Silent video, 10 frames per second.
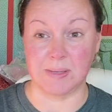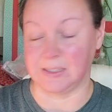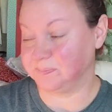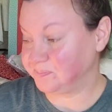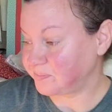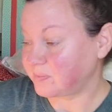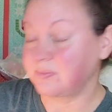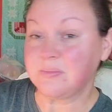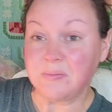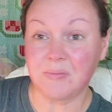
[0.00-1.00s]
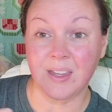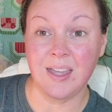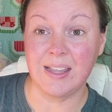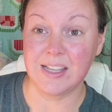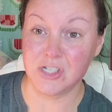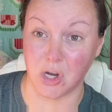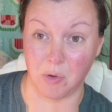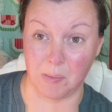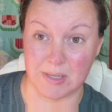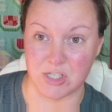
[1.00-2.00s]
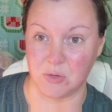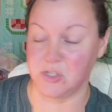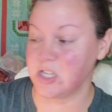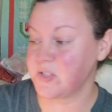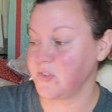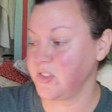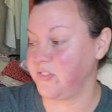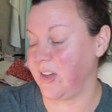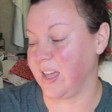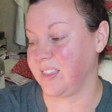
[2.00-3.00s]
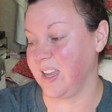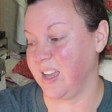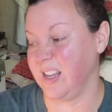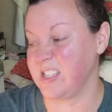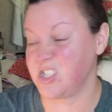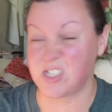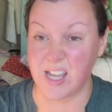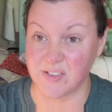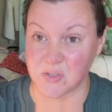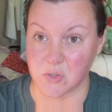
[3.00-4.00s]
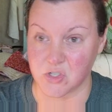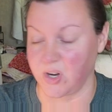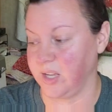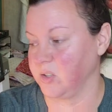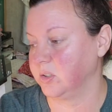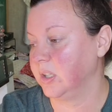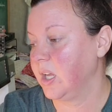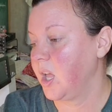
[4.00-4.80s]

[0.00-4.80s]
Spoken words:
me. Unless y'all want me to, just for the fact that it's just a half square triangle.